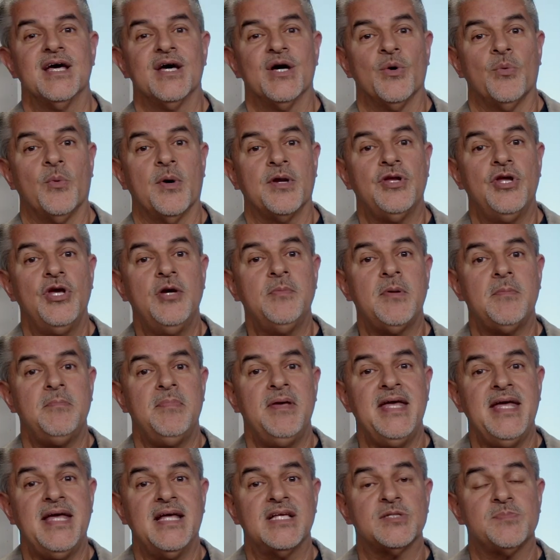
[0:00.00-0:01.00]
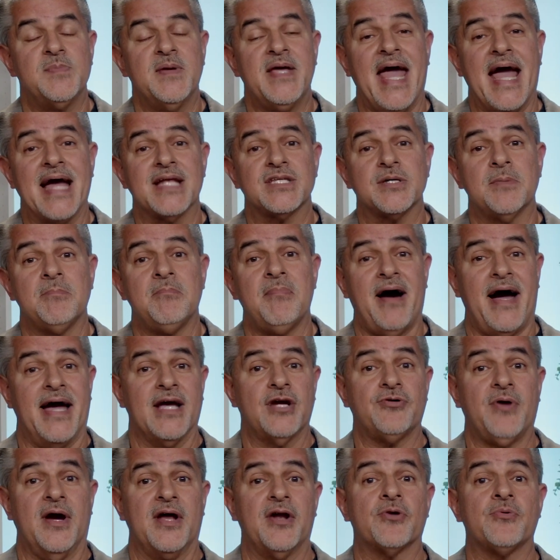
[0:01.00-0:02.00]
when human beings began to
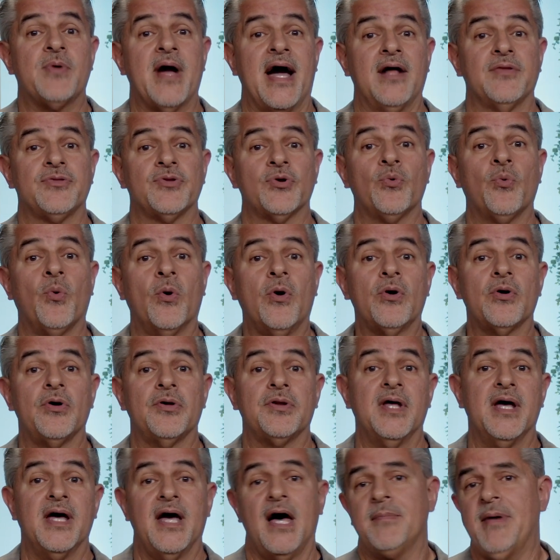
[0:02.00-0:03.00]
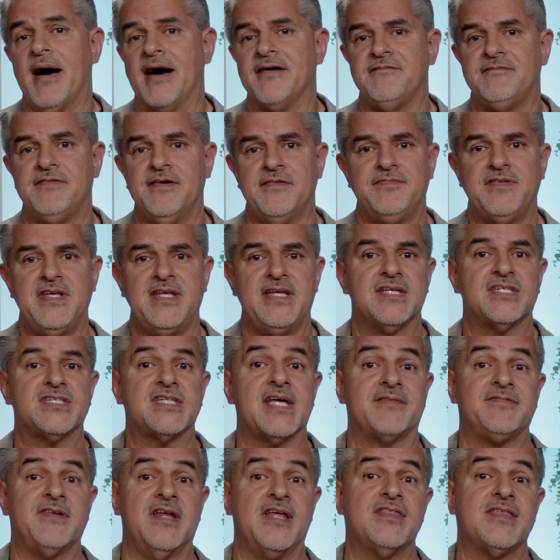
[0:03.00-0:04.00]
migrate around the world about 50 to
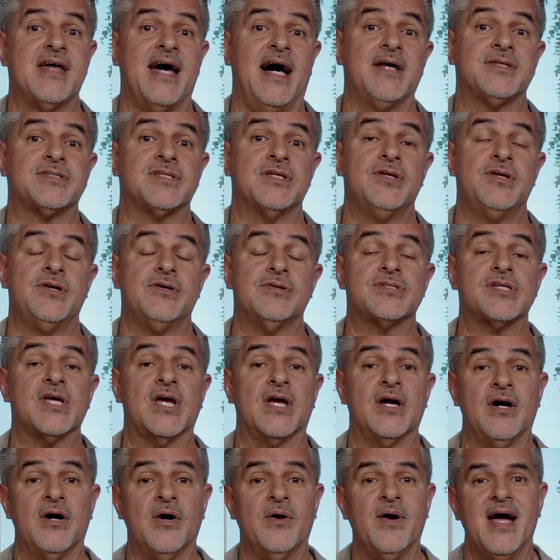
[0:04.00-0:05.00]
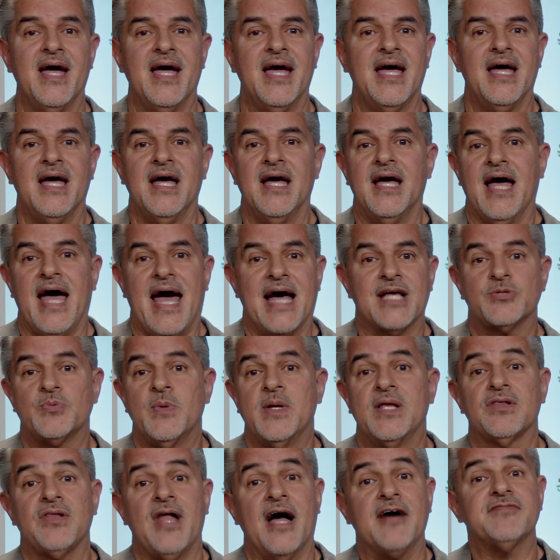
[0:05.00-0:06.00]
70,000 years ago, as
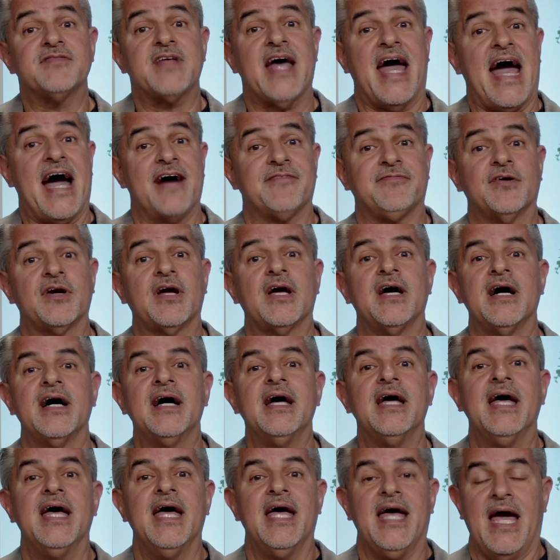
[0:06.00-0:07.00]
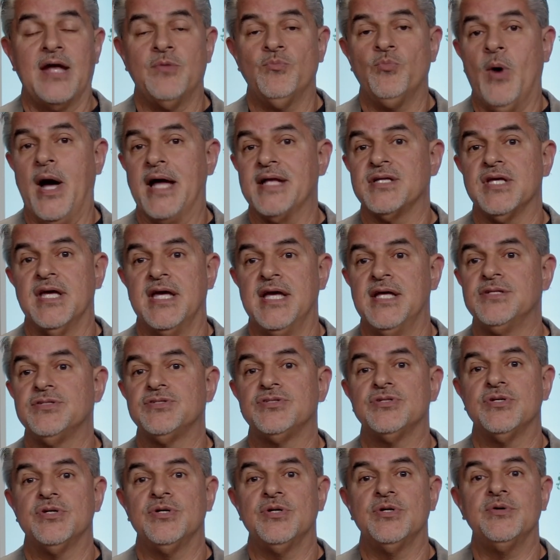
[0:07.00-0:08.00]
we left Africa and went
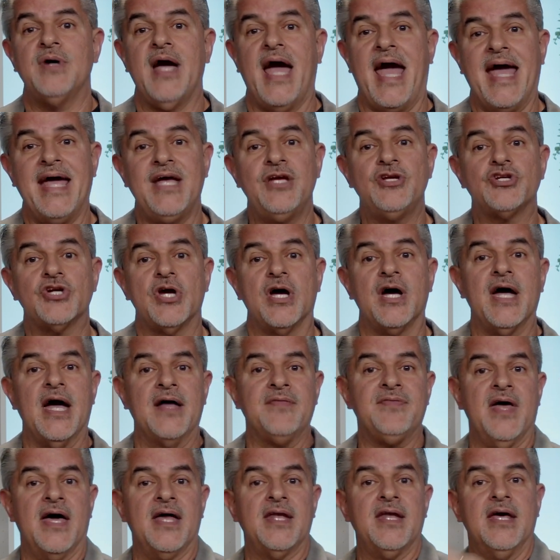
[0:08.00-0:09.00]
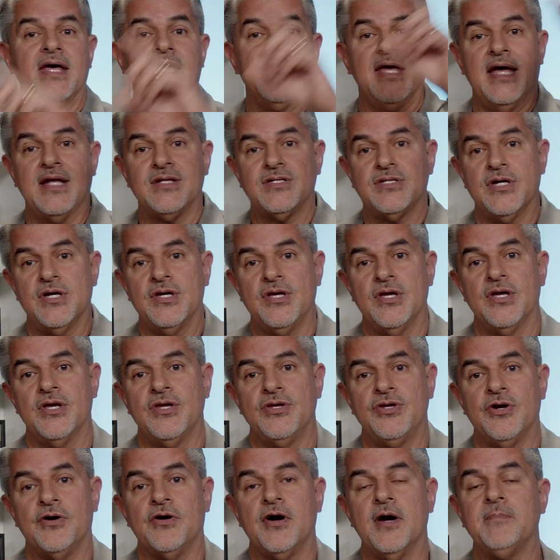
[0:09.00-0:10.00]
into Asia and then into
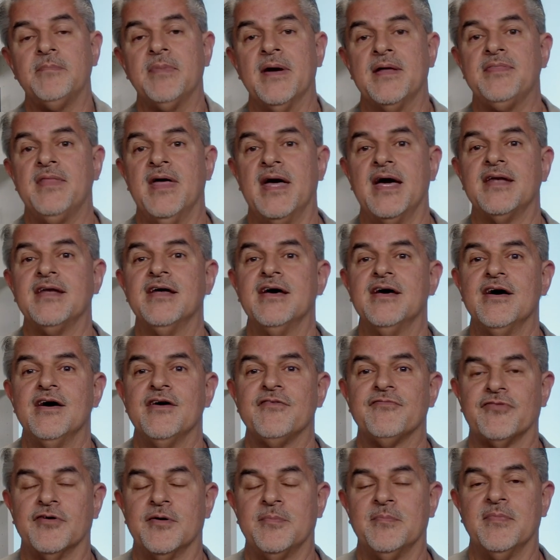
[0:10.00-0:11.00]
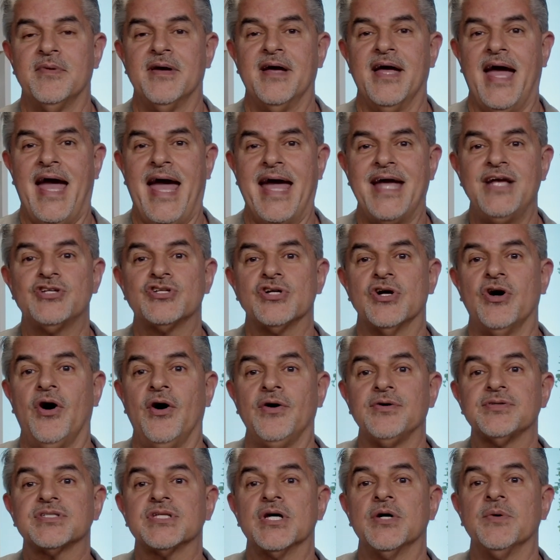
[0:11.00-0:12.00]
Europe and then from Asia
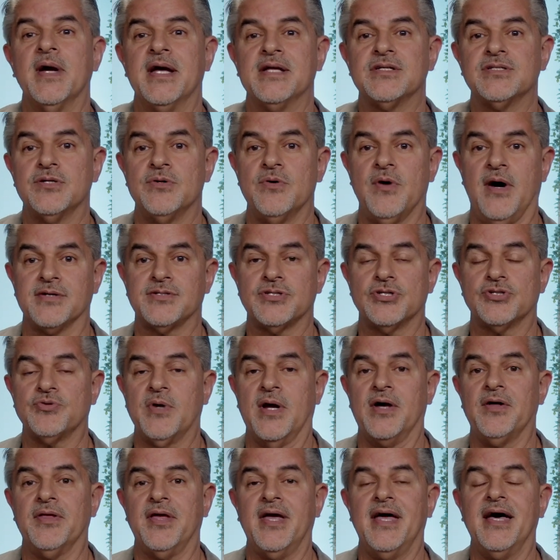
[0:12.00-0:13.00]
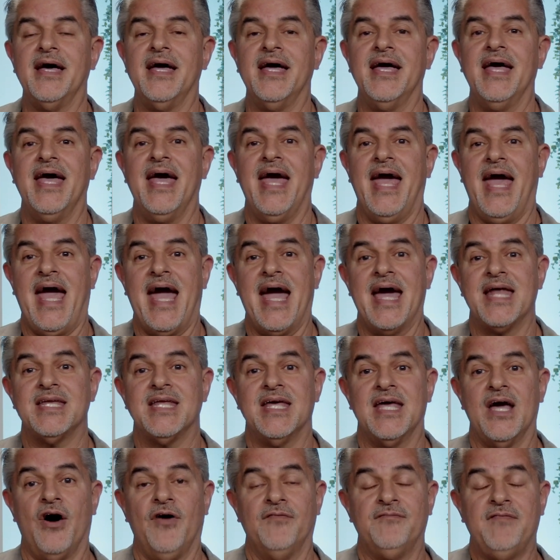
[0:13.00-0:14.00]
also into Australia and
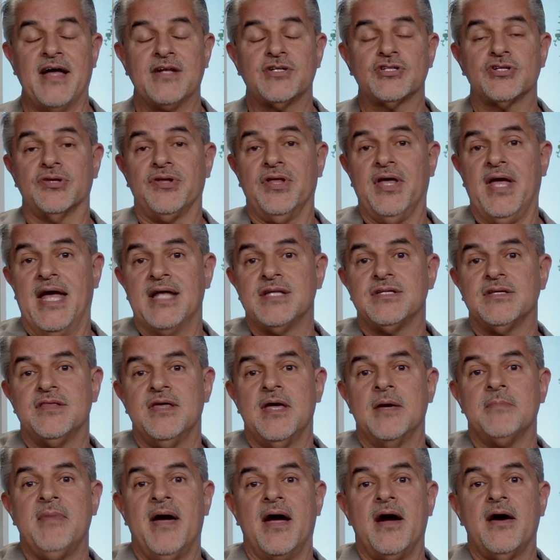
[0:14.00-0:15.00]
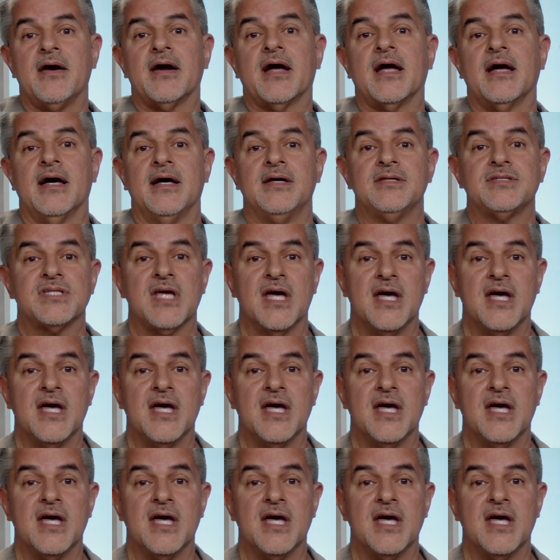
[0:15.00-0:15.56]
eventually into the Americas,